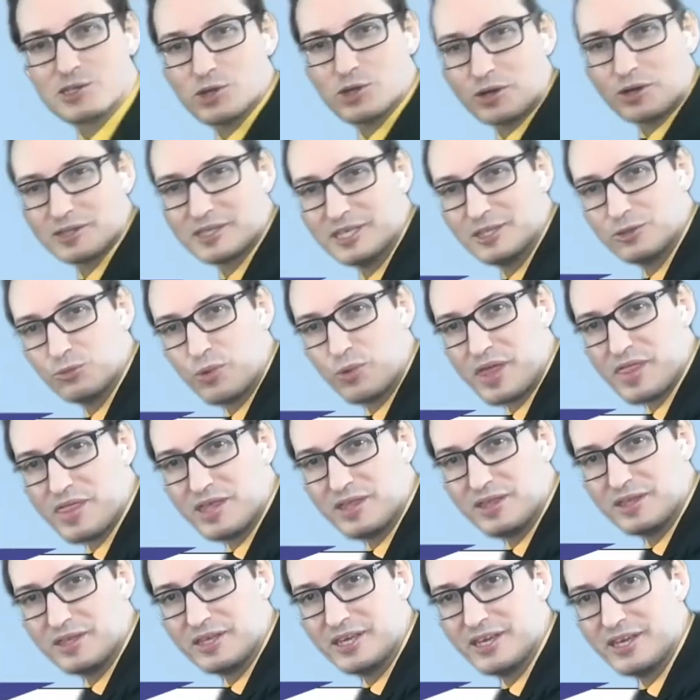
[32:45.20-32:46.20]
sorted
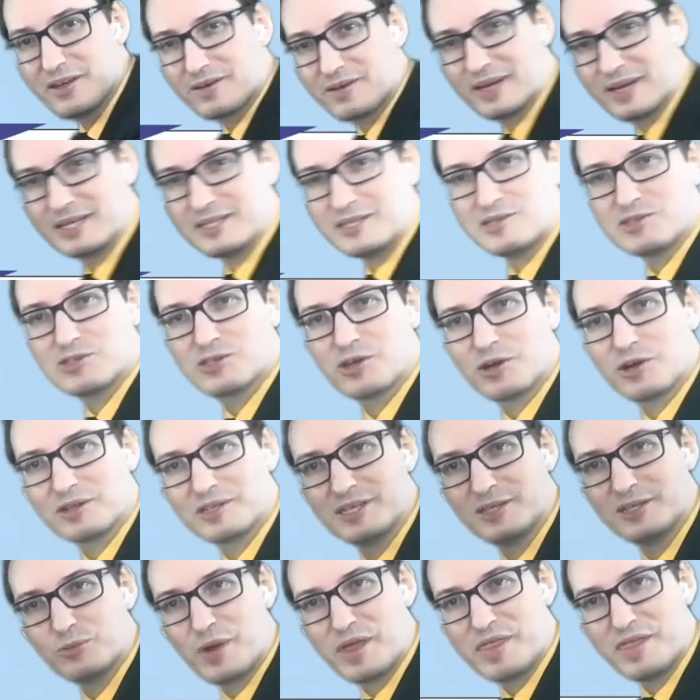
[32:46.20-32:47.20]
within here and it's
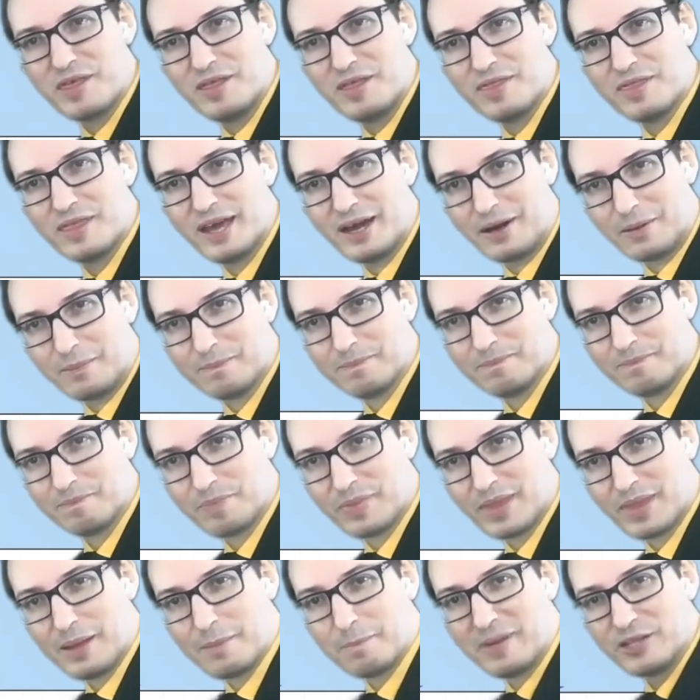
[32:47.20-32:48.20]
sorted within there,
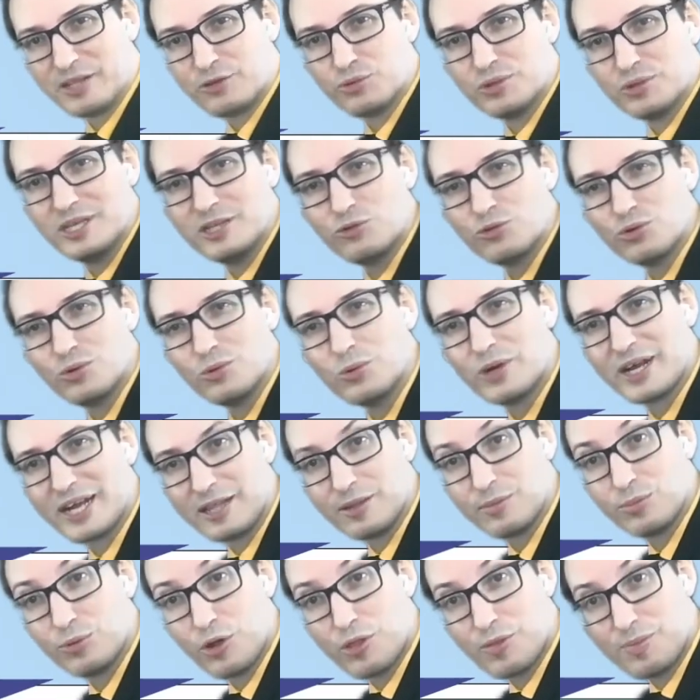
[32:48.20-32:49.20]
but you need to look
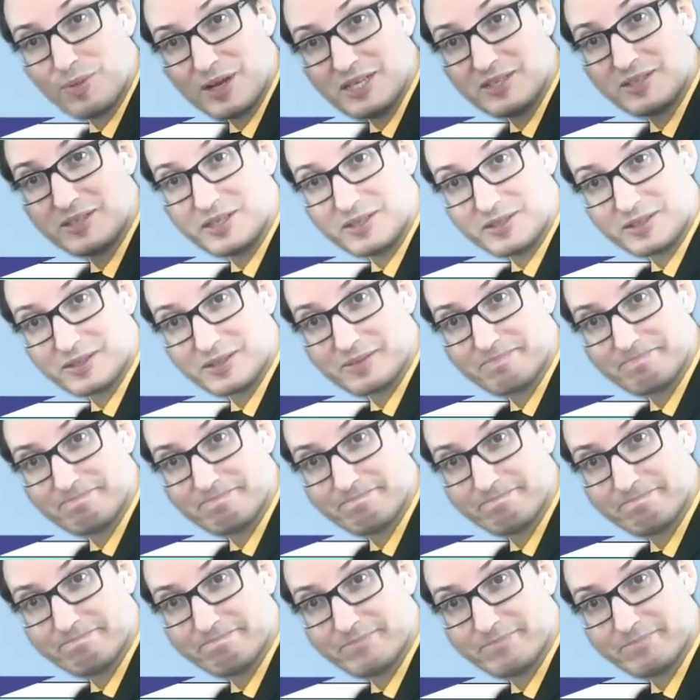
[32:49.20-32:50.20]
at both places
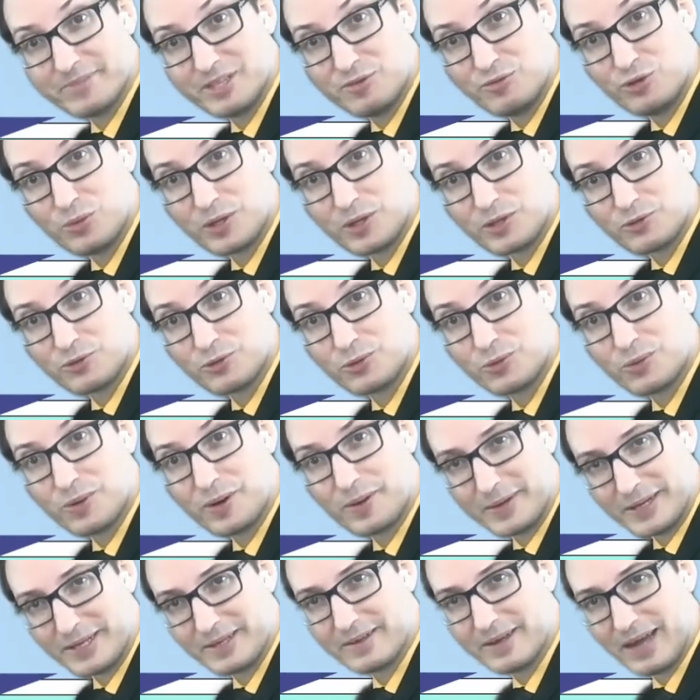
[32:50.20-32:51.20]
if you want to
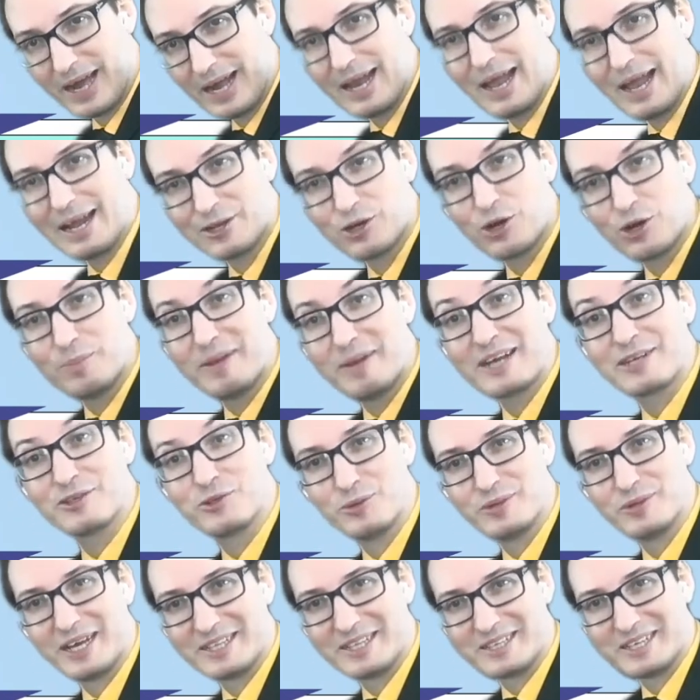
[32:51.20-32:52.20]
query. I'll come back
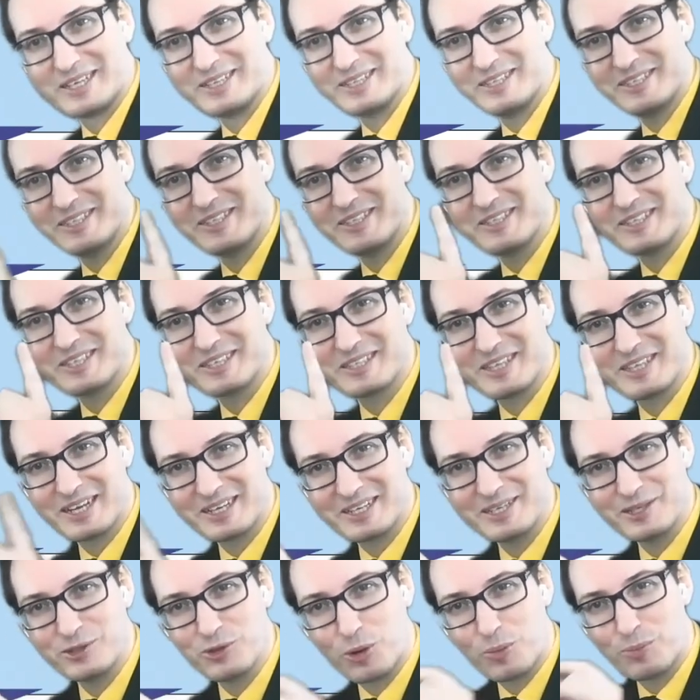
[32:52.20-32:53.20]
to that. And this is
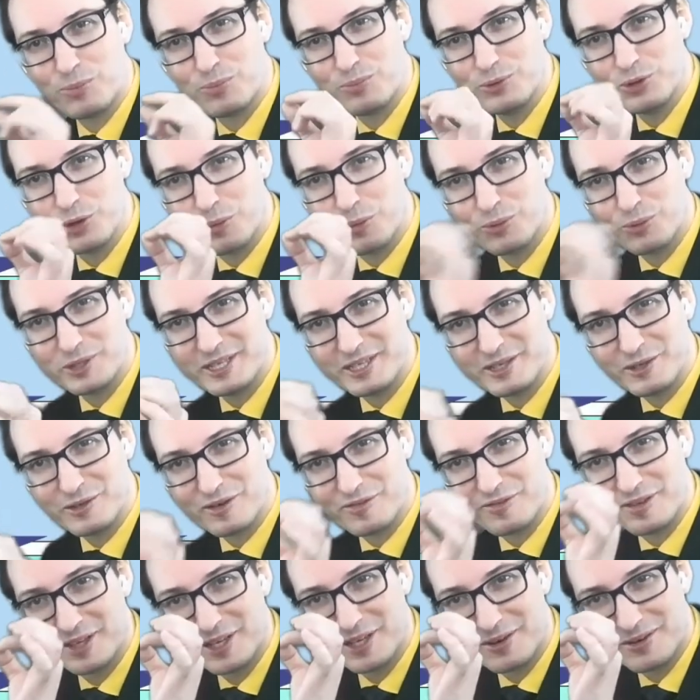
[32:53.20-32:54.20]
exactly, you're putting
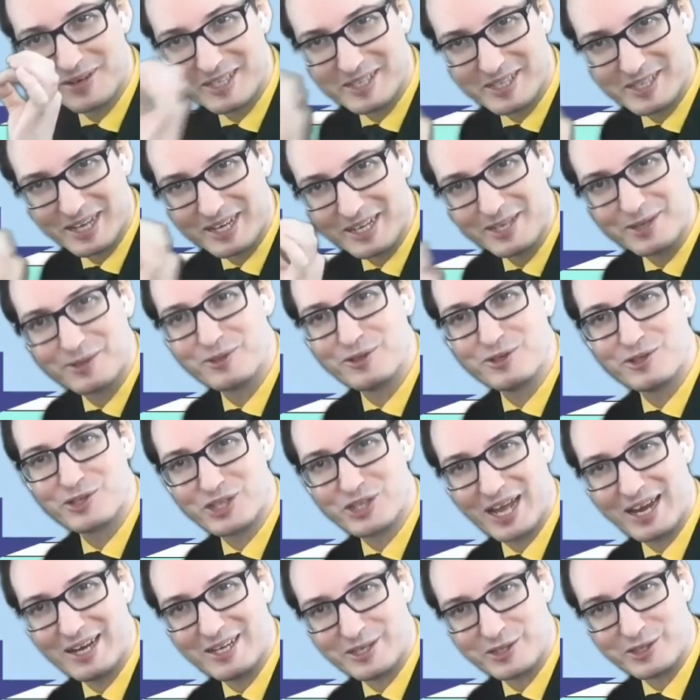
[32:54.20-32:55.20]
your finger exactly on the
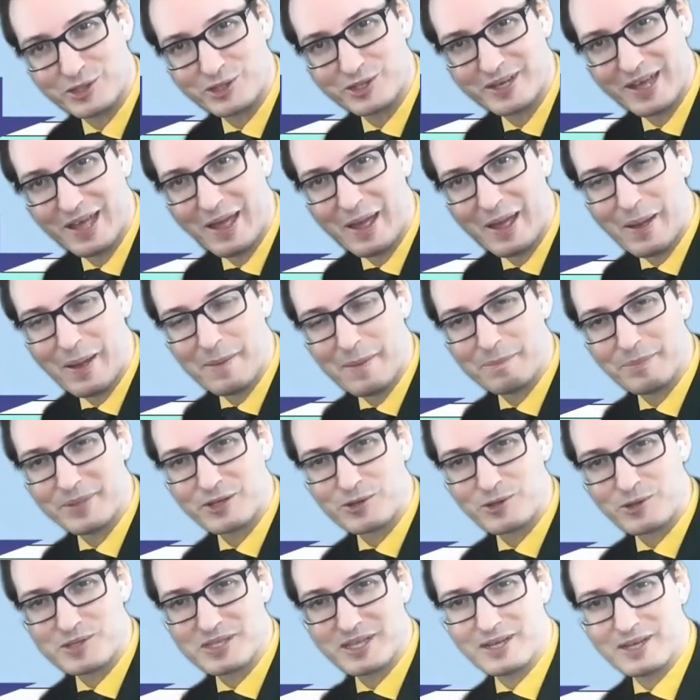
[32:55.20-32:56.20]
challenge,
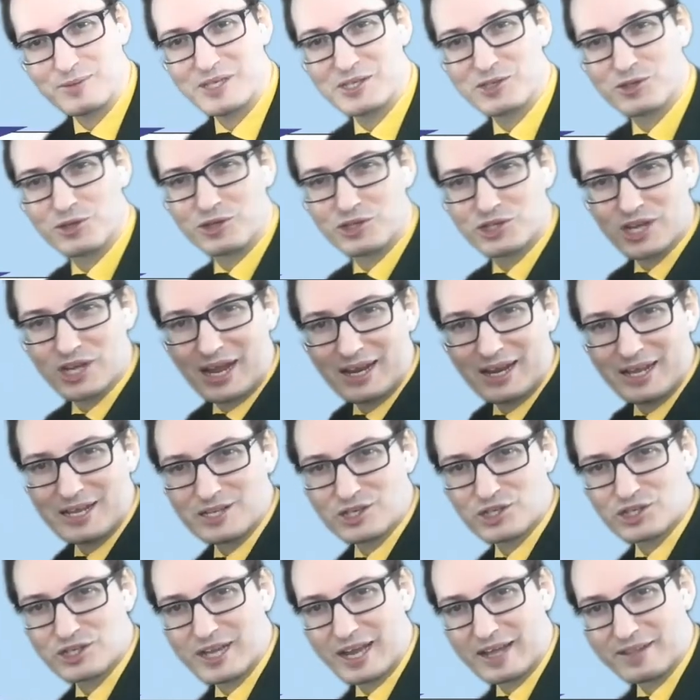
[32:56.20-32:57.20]
because there is the
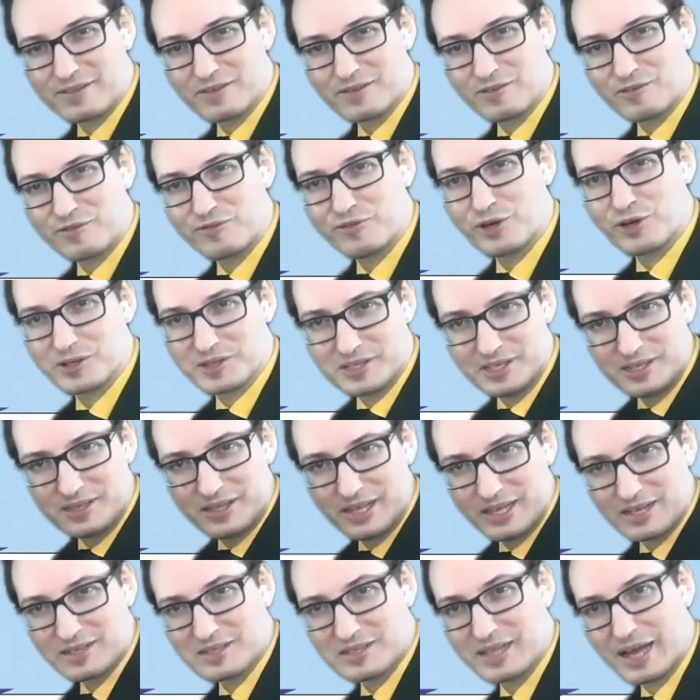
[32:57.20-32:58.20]
challenge that first it
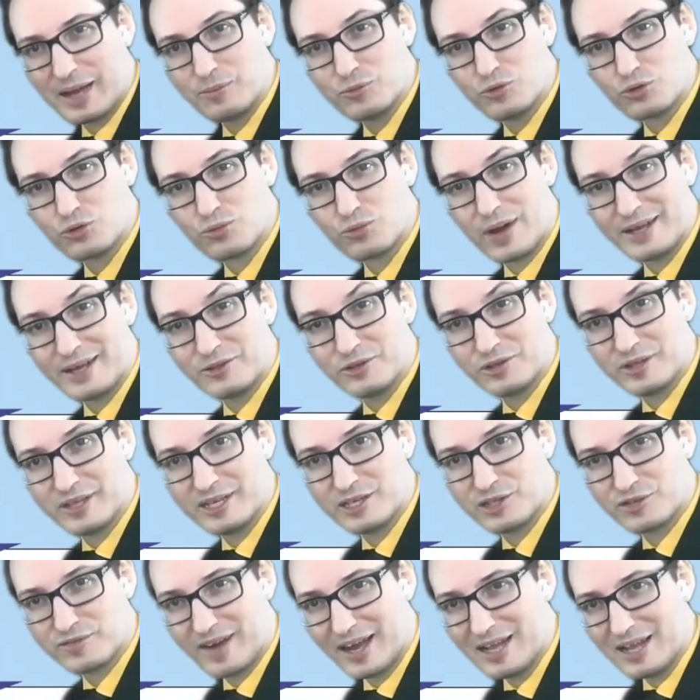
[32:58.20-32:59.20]
takes time to write an
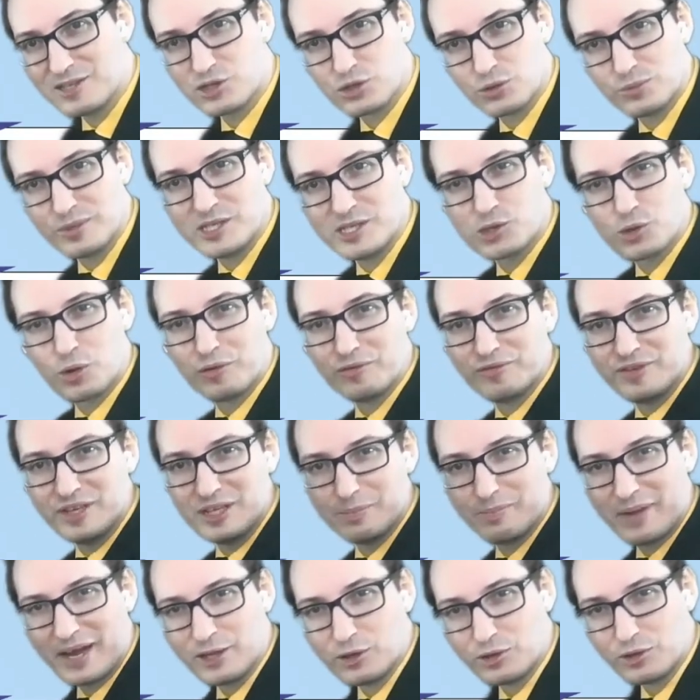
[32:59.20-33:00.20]
H file. So we solve
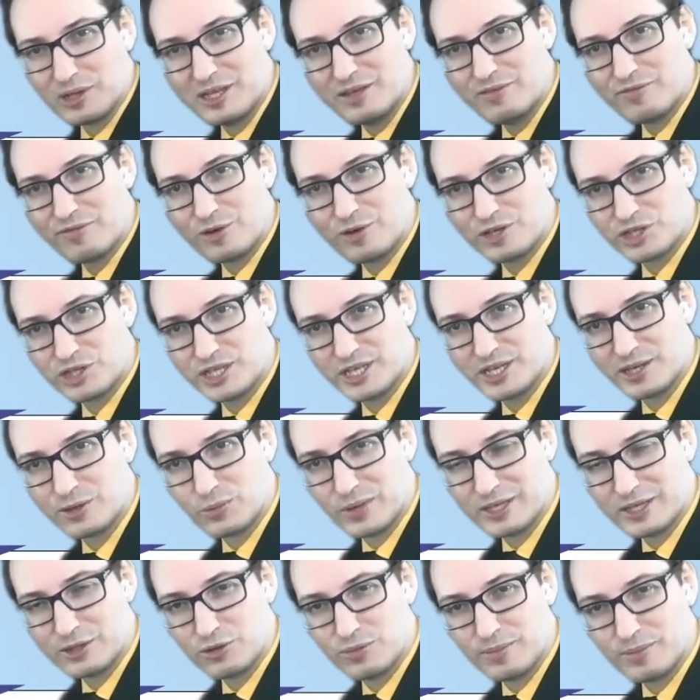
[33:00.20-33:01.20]
it by only flushing
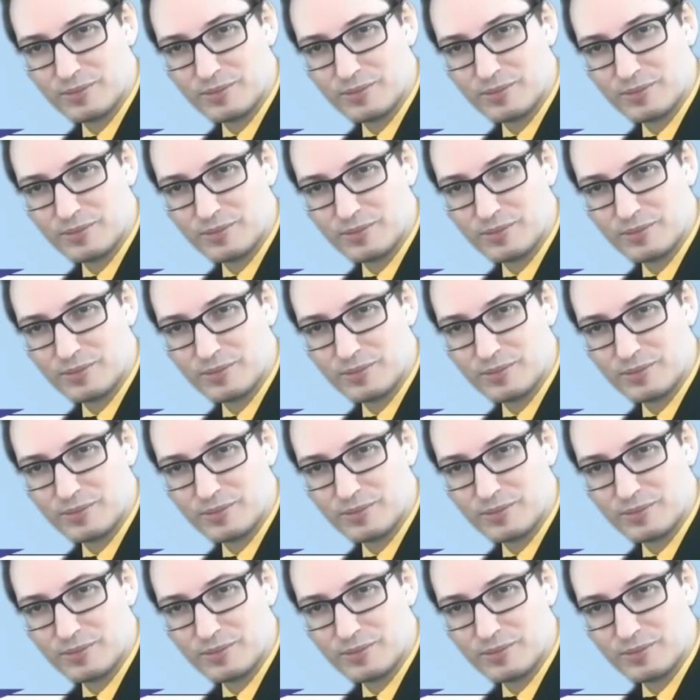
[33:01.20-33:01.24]
when the